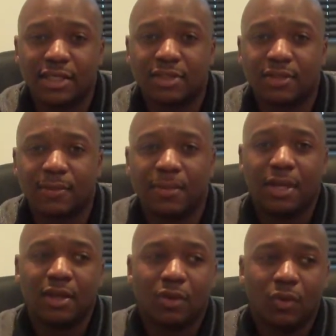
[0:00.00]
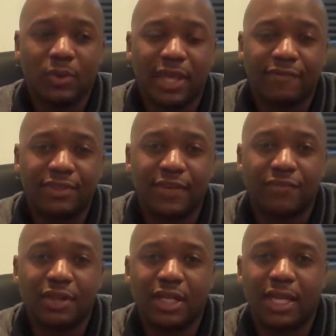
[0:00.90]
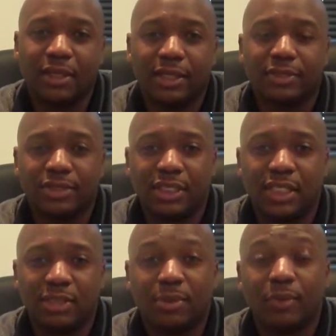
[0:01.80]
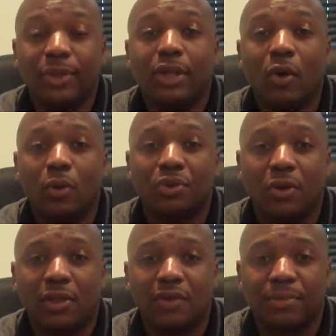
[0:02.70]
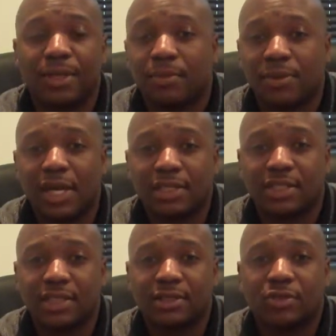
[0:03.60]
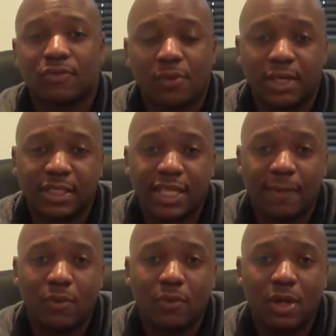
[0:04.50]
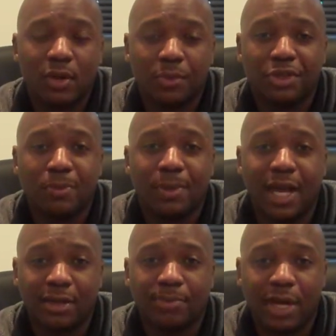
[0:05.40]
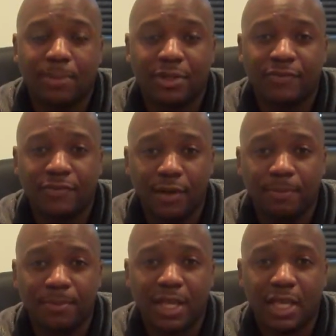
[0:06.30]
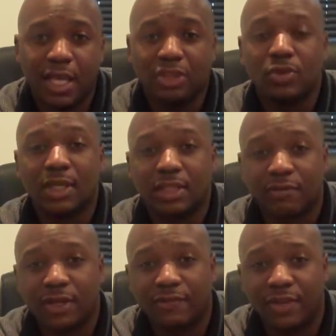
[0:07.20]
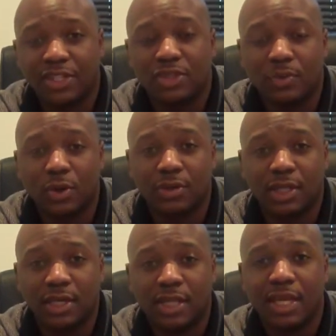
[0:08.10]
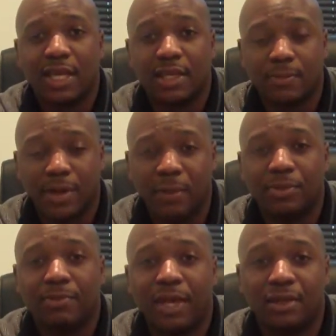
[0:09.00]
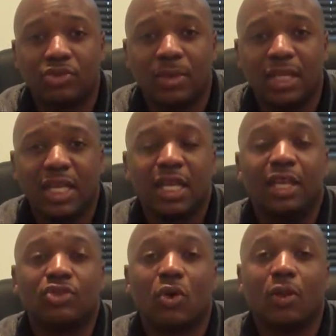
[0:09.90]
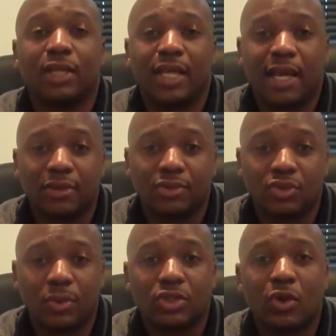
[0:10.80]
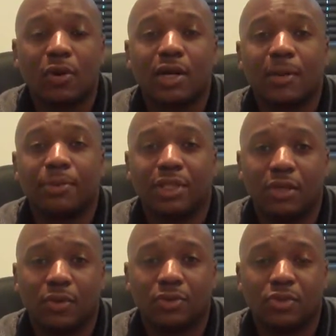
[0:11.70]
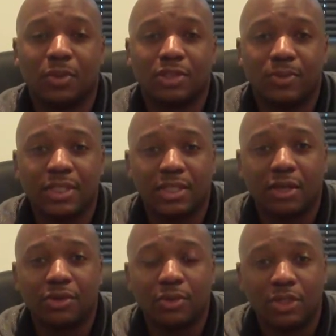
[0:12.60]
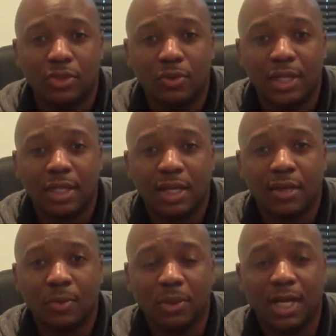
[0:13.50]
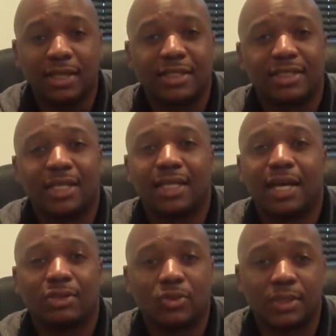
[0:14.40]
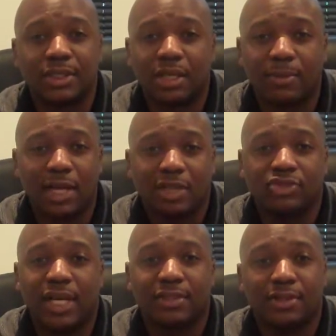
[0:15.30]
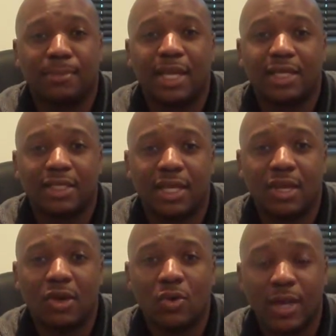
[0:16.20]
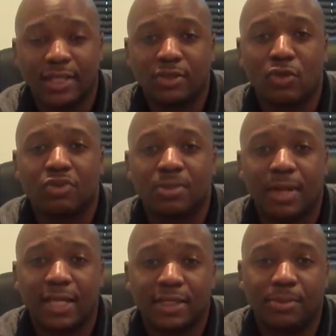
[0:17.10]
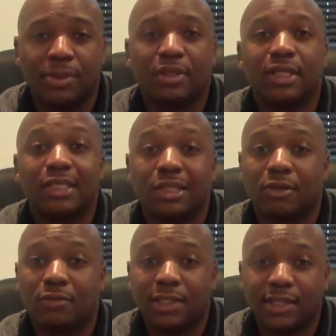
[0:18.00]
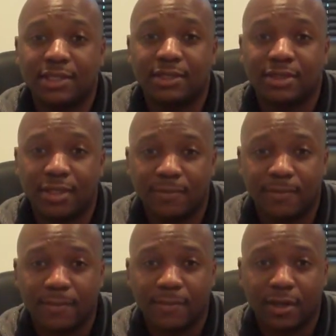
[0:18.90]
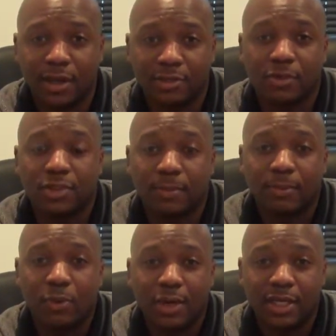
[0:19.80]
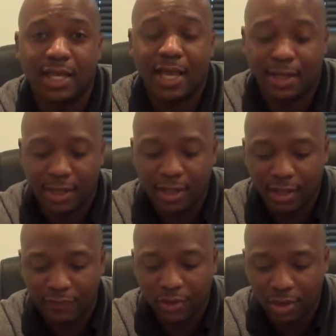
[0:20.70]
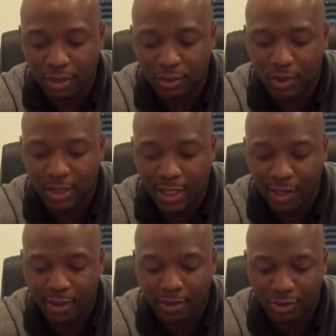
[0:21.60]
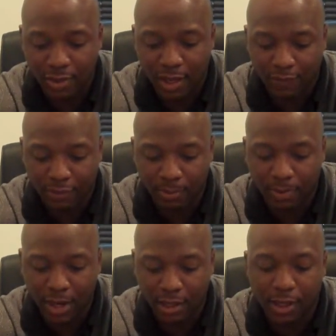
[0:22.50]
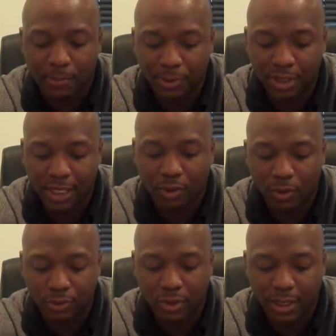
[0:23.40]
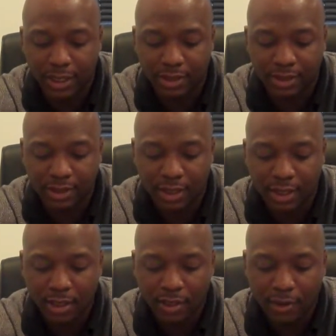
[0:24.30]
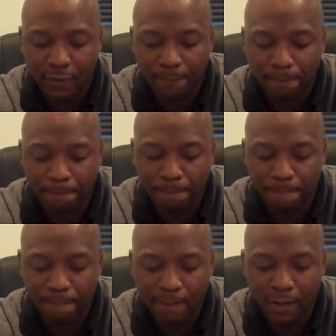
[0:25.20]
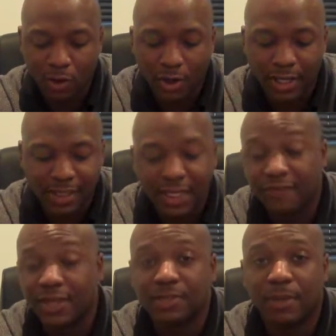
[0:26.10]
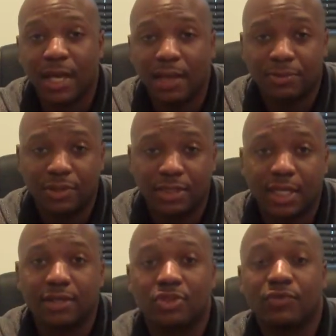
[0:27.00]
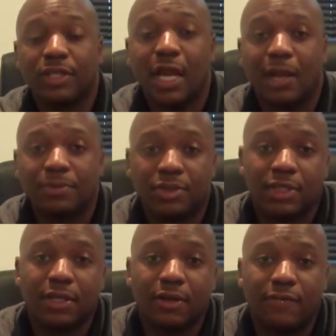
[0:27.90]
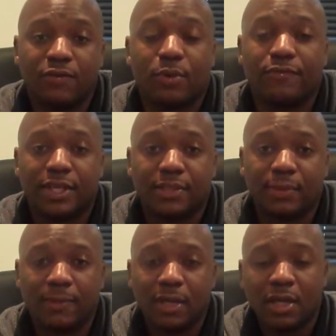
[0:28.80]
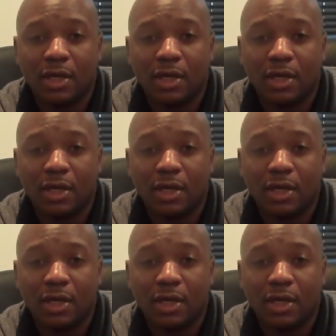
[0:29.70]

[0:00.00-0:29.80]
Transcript: system, we have different LLCs, but we own all of them in a process. So for an example, where you buy the property from and you get the renovation work done and the property management is all in-house. So it's all company owned. So once we sell you a unit, we're not going to send it out to a subcontractor to manage it who has no responsibility to your relationship. So it's important that if you could do it, that you have a company that owns all the entities. Are there any investment options? Yeah, there's 3 options here for investment.